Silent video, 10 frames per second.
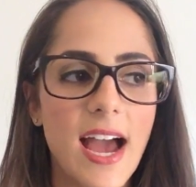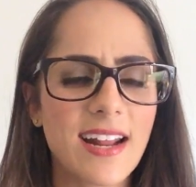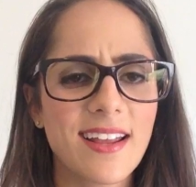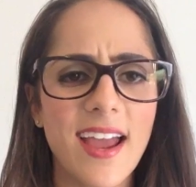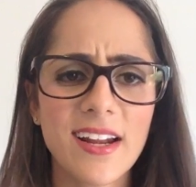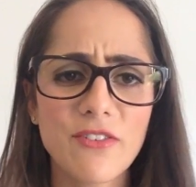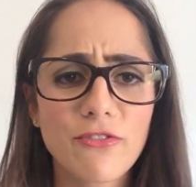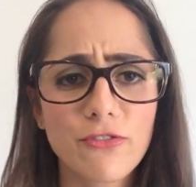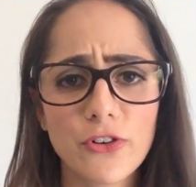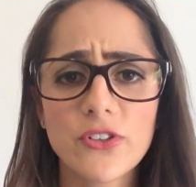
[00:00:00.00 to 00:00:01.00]
adding any
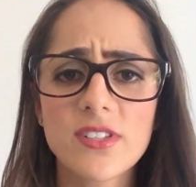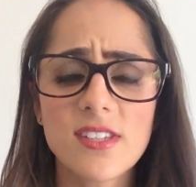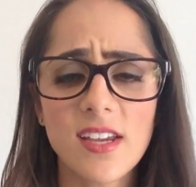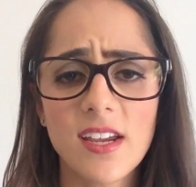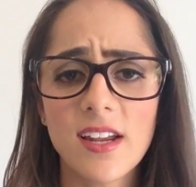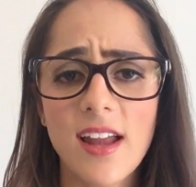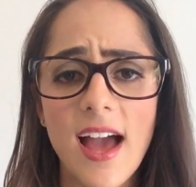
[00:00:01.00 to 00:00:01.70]
fruits in,